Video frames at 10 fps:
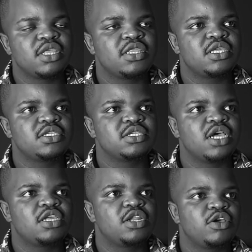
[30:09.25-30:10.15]
that things
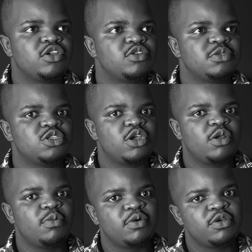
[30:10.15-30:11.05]
are actually going to be
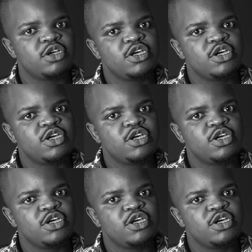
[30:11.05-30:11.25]
terrible.